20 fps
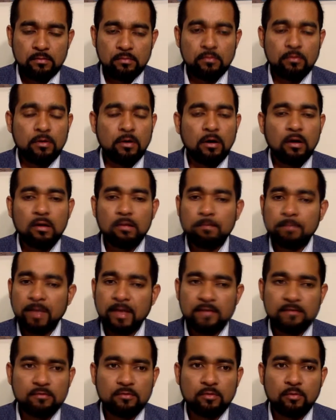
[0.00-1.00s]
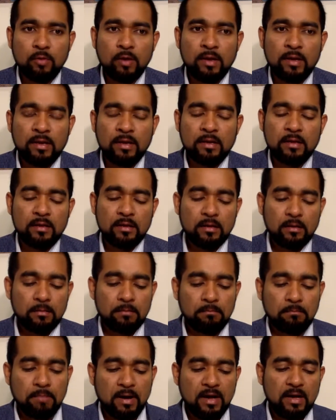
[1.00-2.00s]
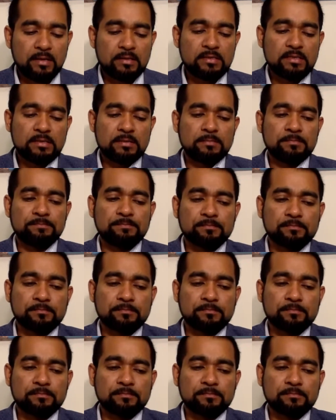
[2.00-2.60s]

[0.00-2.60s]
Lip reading: We will all pass away one day, but